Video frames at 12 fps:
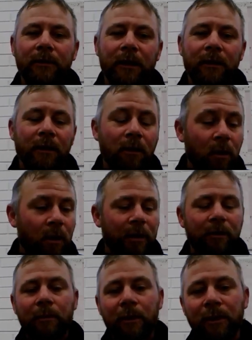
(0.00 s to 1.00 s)
So the
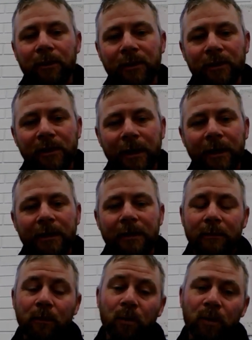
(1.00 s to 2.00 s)
quieter a person stands,
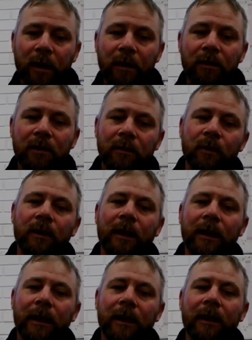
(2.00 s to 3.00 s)
the more noticeable
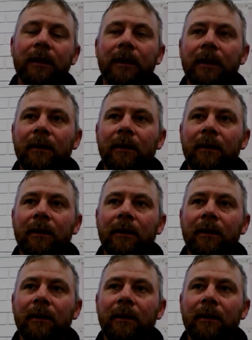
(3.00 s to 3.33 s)
they are